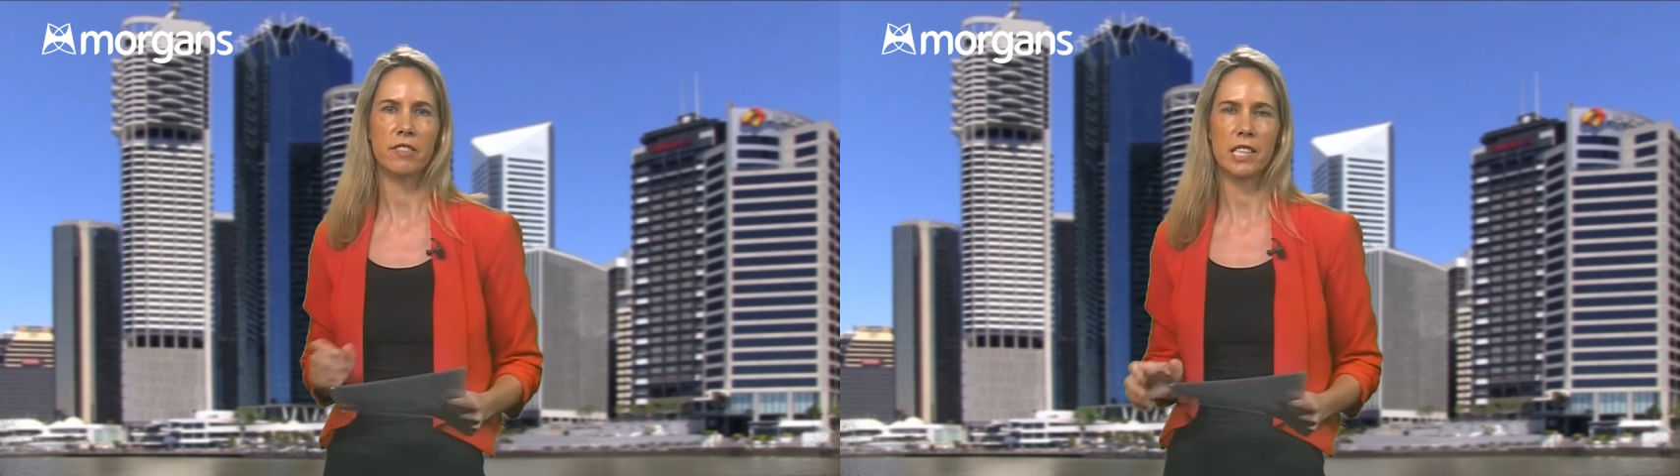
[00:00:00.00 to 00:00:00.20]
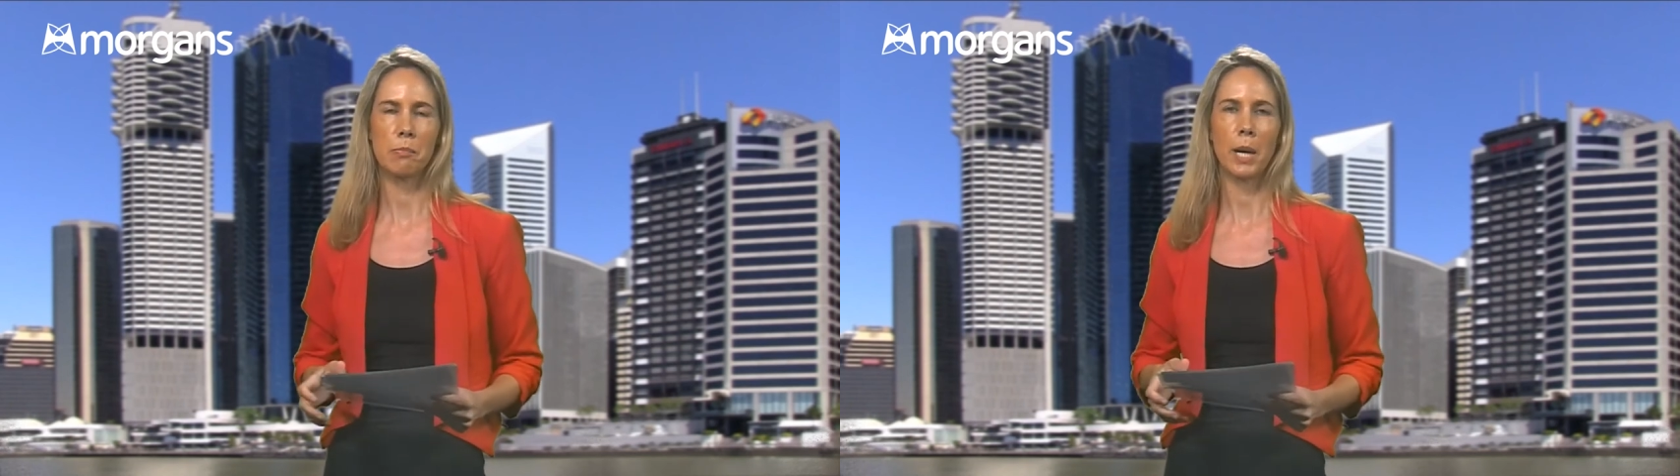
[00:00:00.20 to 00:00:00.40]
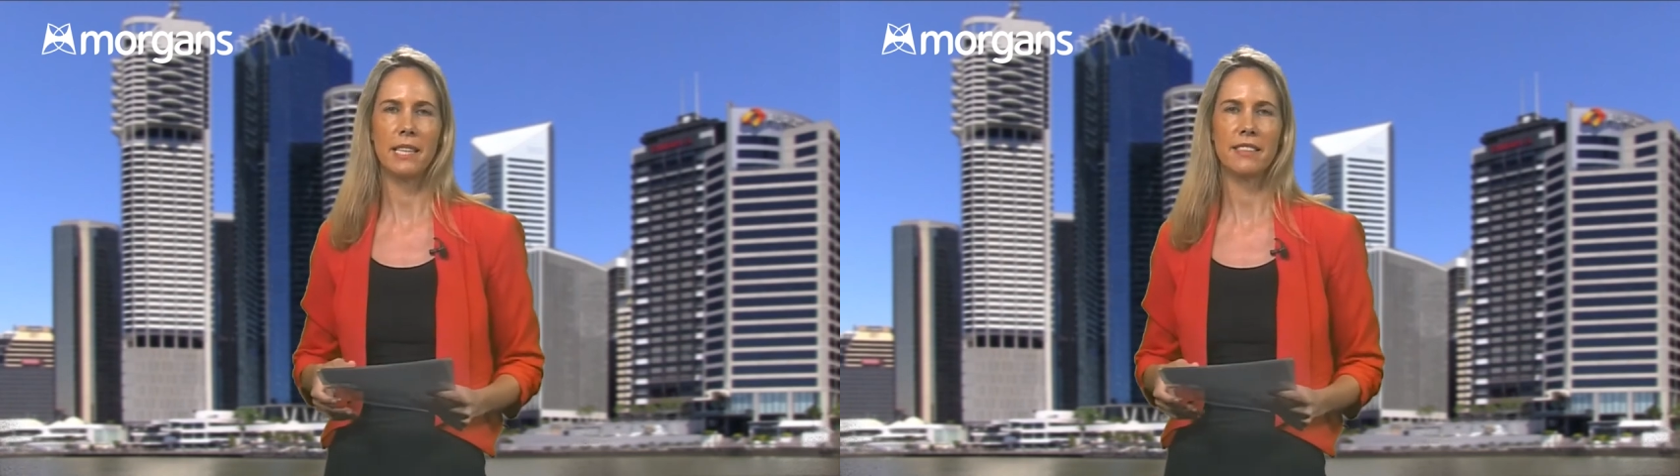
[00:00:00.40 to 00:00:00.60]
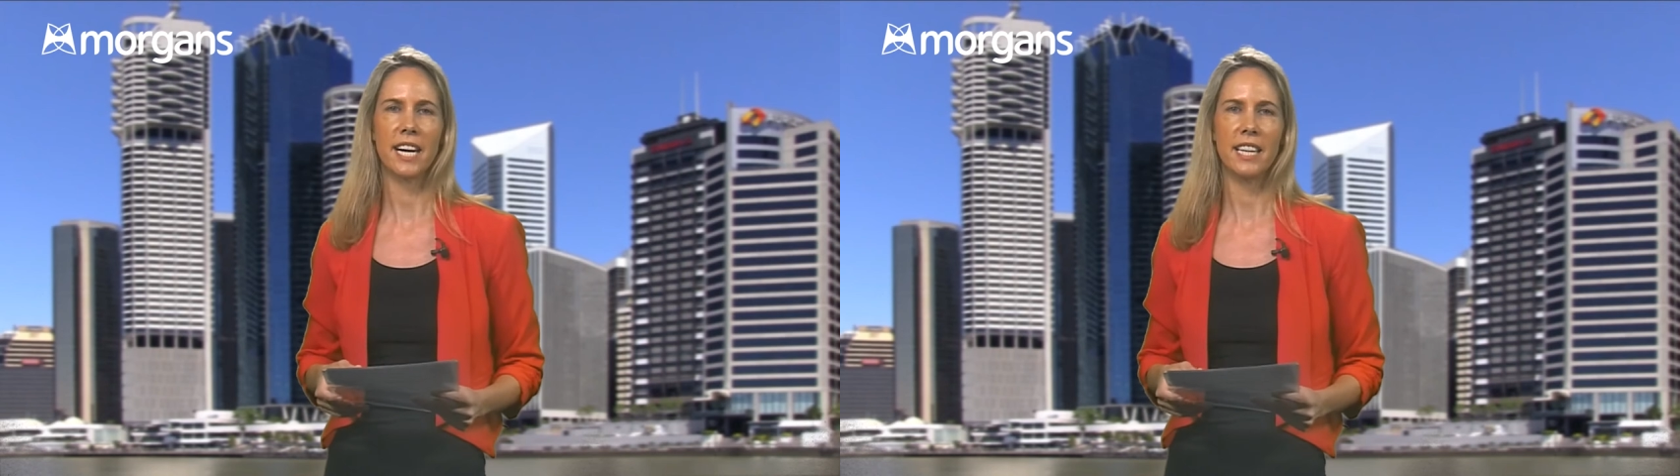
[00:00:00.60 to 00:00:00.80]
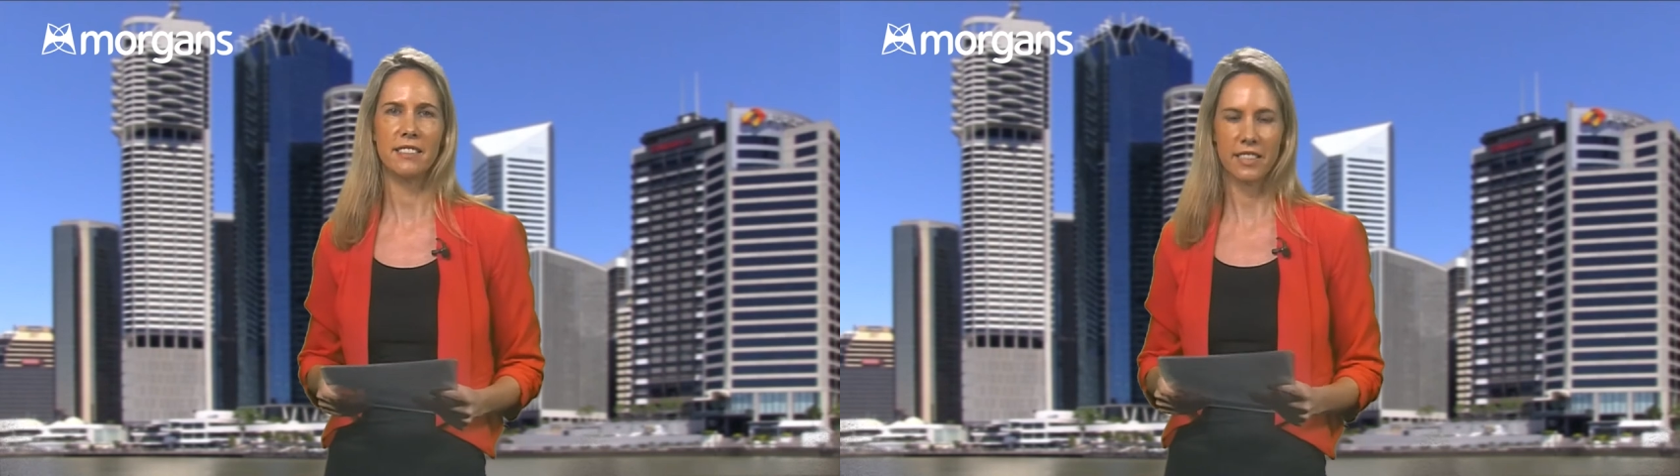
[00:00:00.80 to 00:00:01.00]
its base
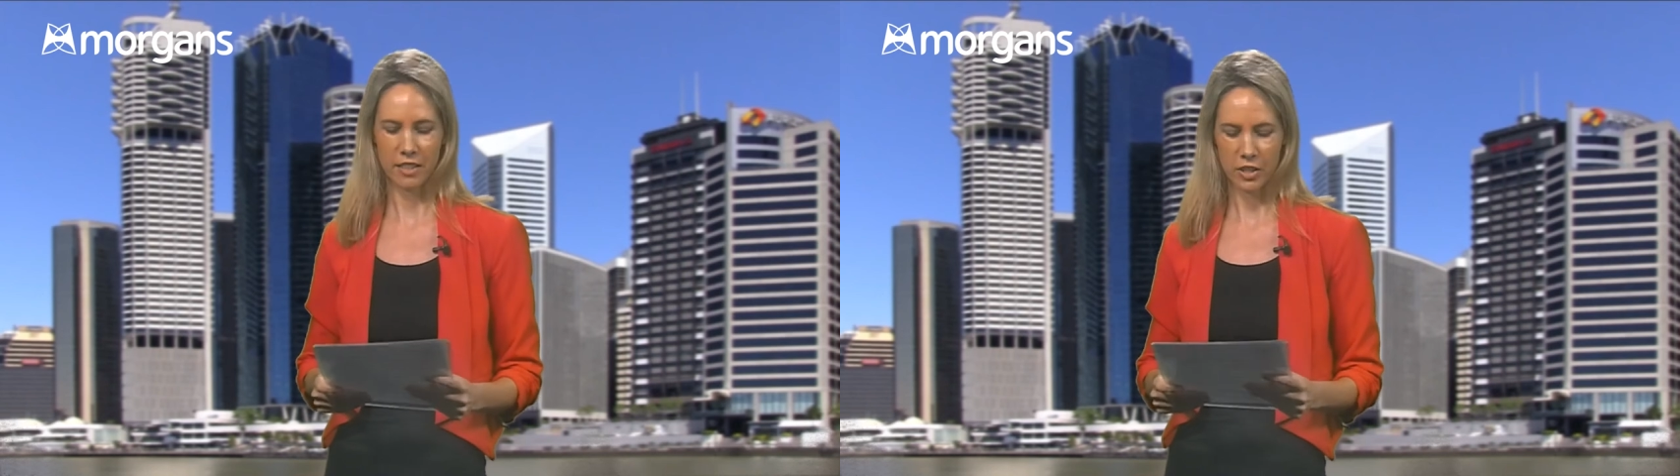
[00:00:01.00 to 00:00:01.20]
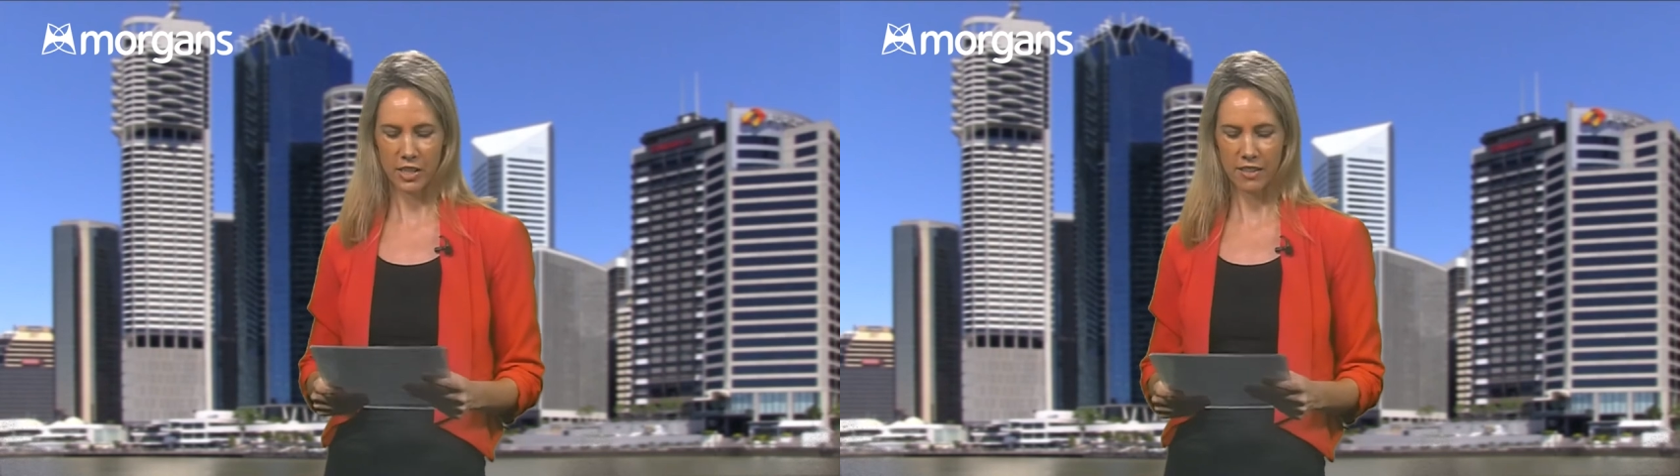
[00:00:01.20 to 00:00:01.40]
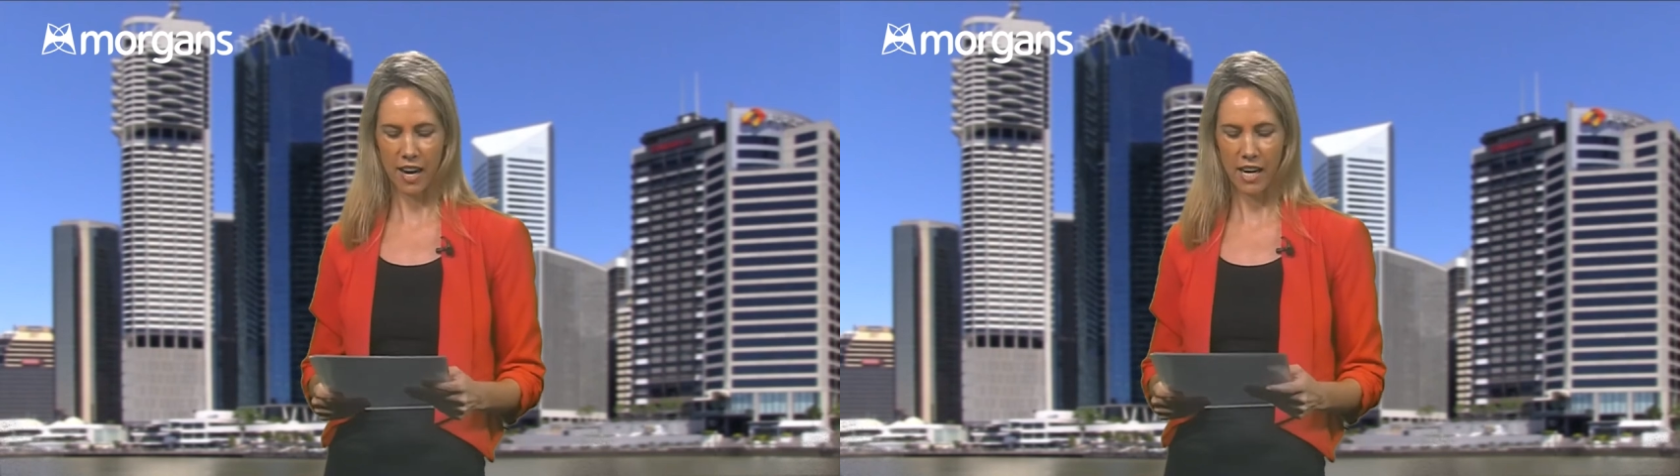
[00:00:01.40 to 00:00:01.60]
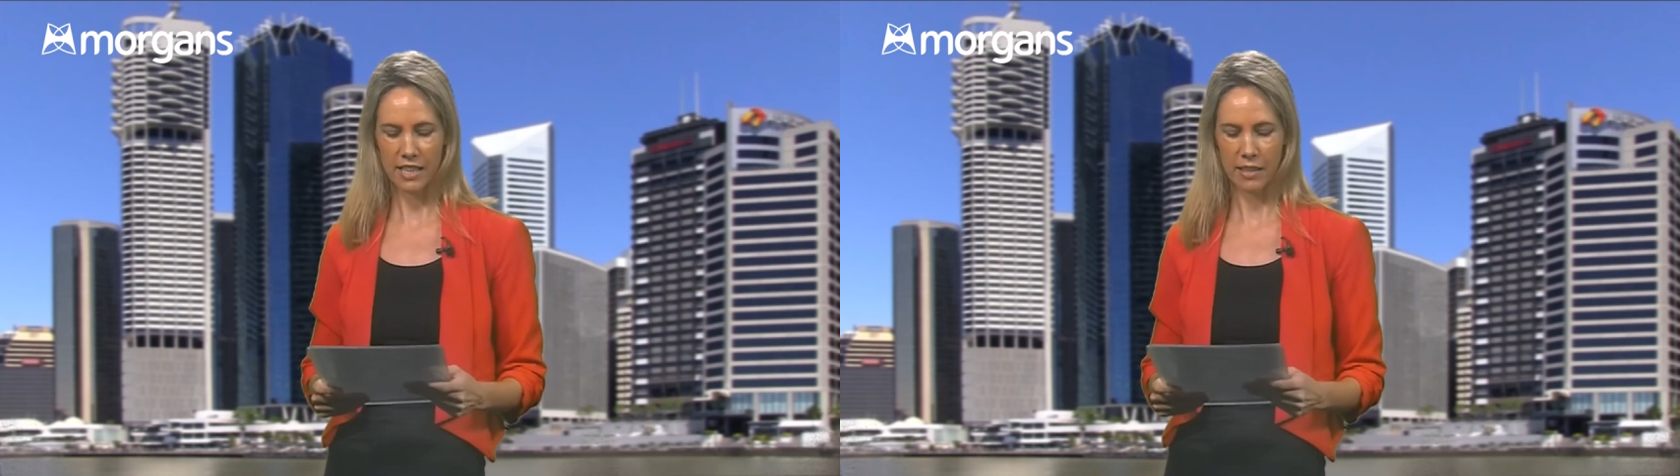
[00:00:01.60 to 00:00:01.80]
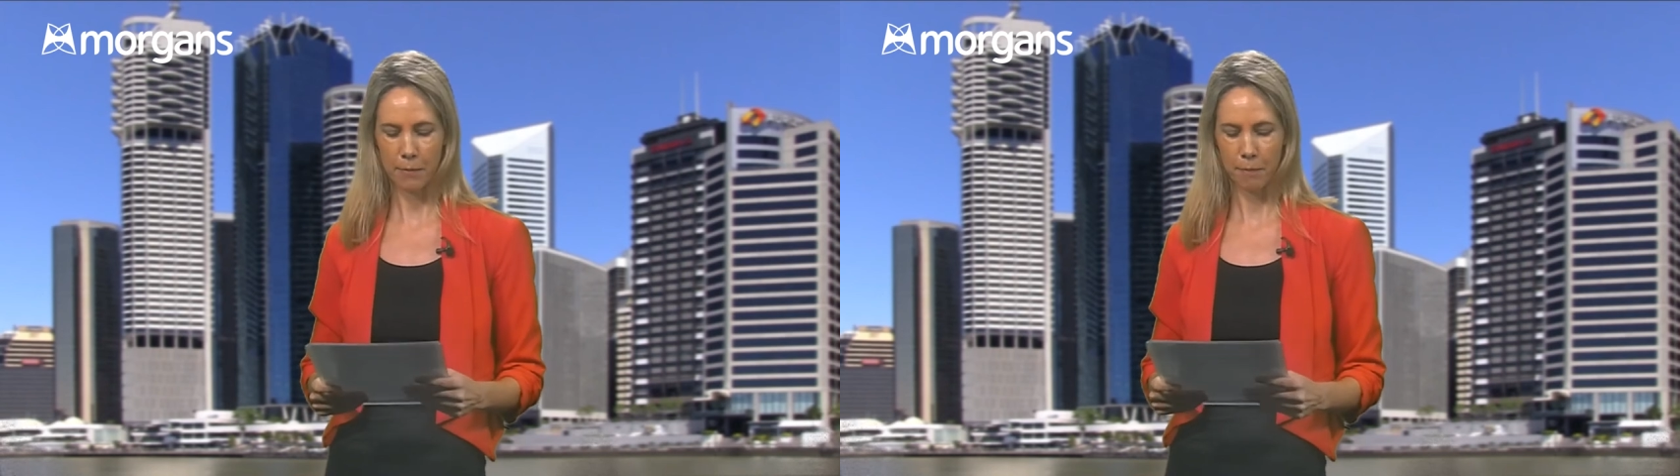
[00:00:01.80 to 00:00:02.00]
case synergy target.